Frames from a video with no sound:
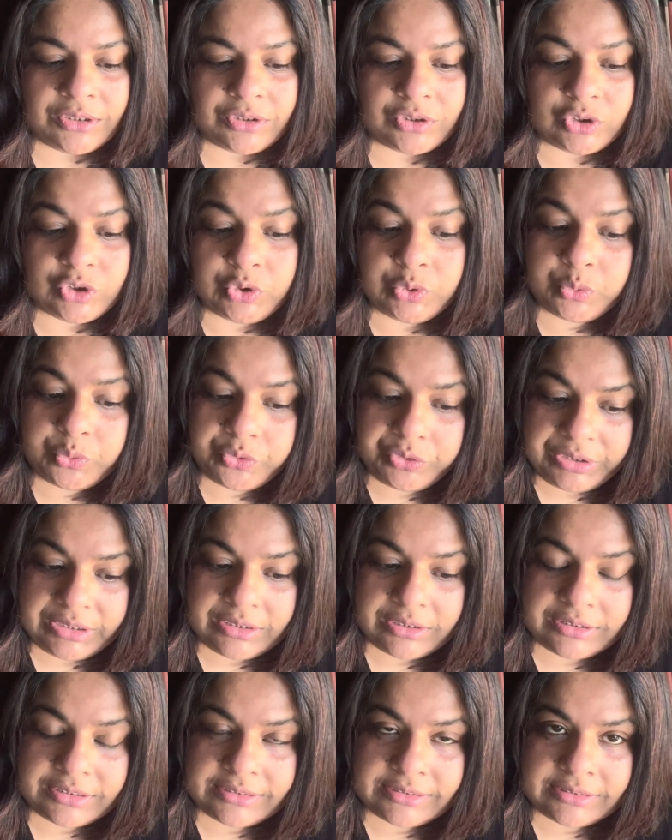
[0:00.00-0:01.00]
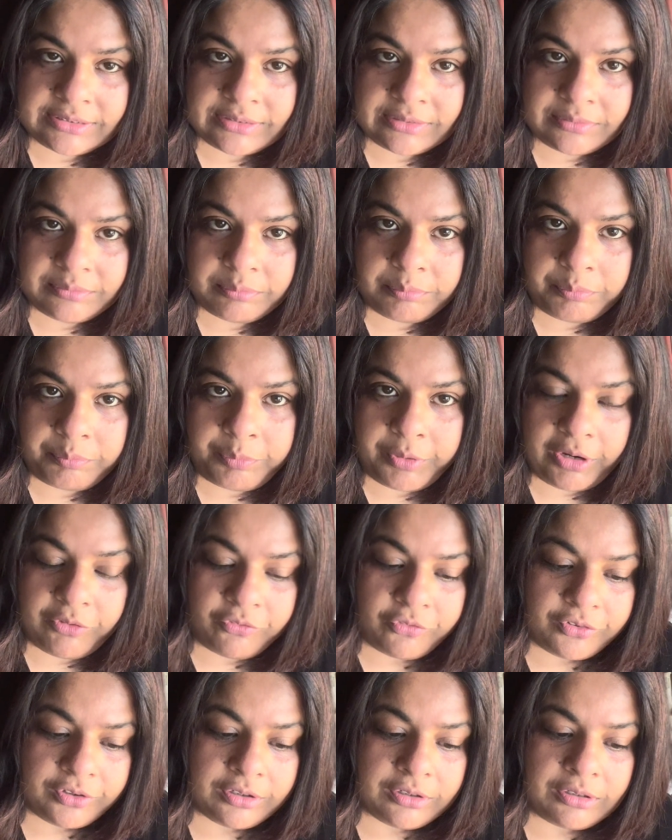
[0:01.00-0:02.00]
Do readers
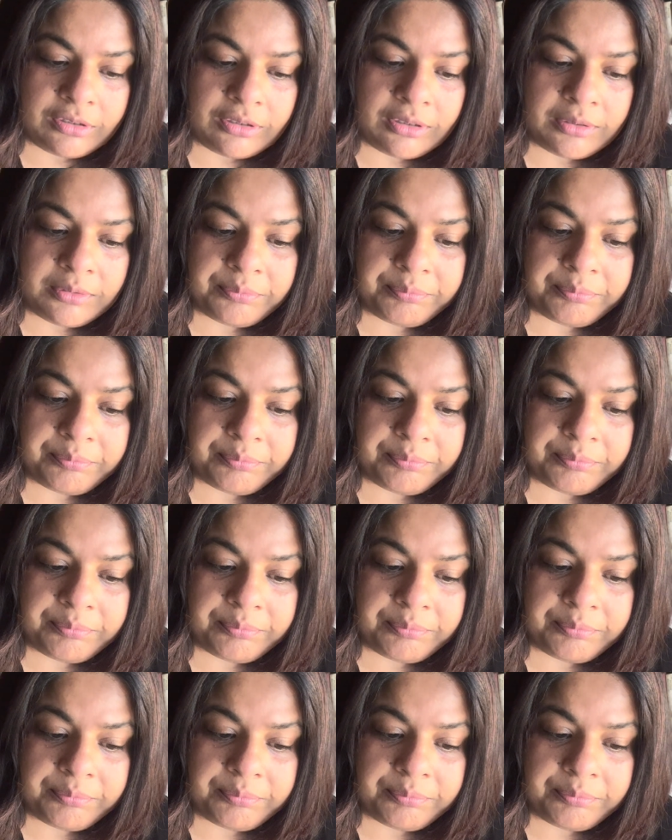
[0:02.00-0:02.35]
prefer